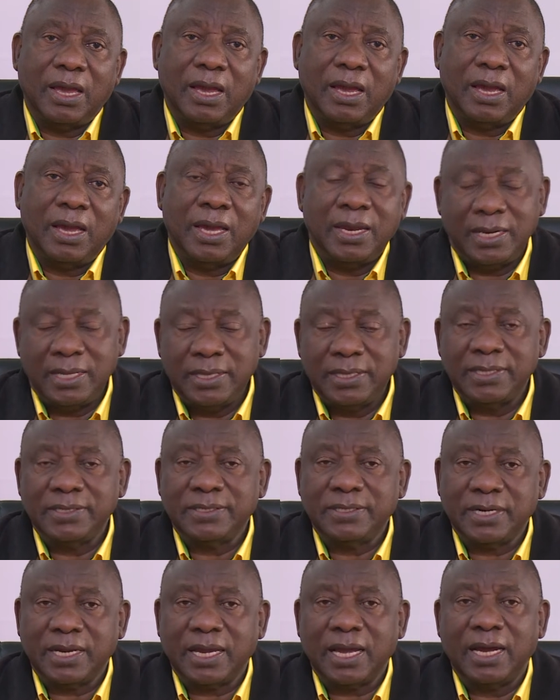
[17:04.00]
and in
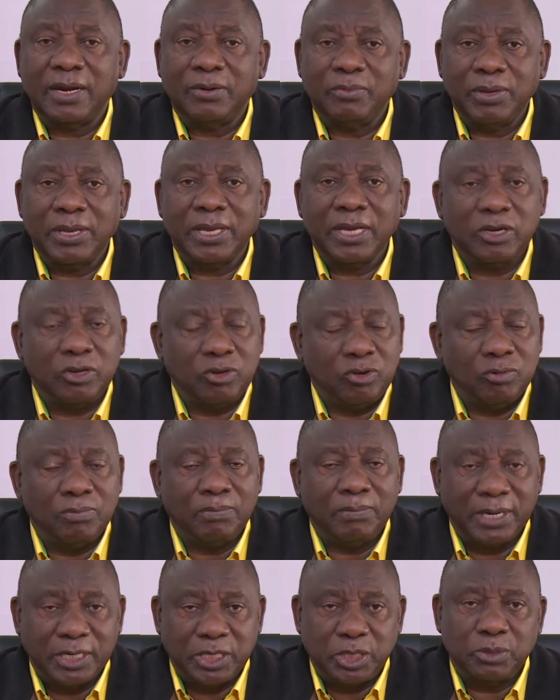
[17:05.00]
this regard we can do
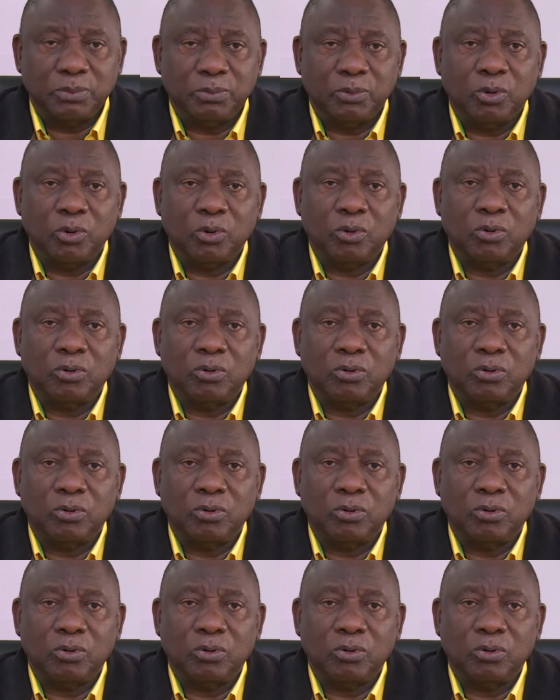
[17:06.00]
much more,